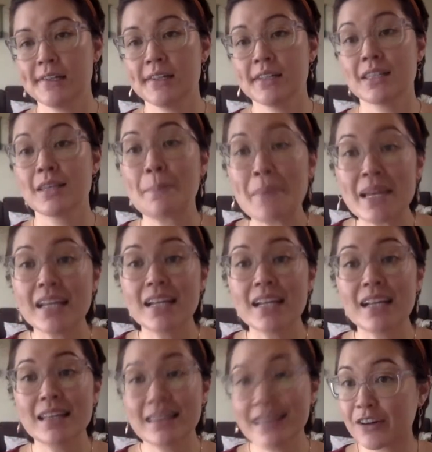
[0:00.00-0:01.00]
submitted a
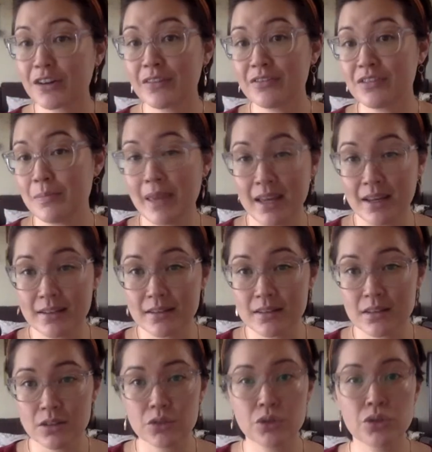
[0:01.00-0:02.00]
letter of
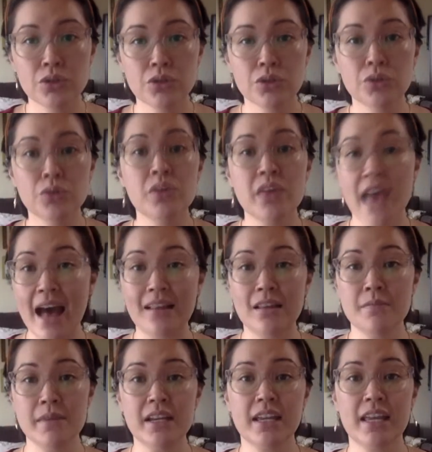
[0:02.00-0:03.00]
demands to the
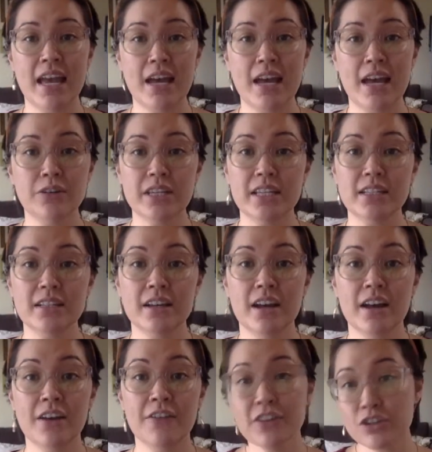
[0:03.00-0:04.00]
Alameda County
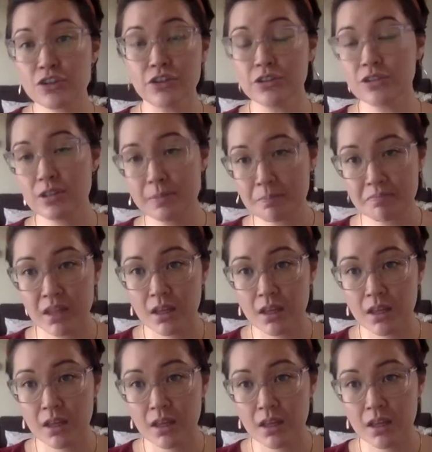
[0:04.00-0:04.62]
officials.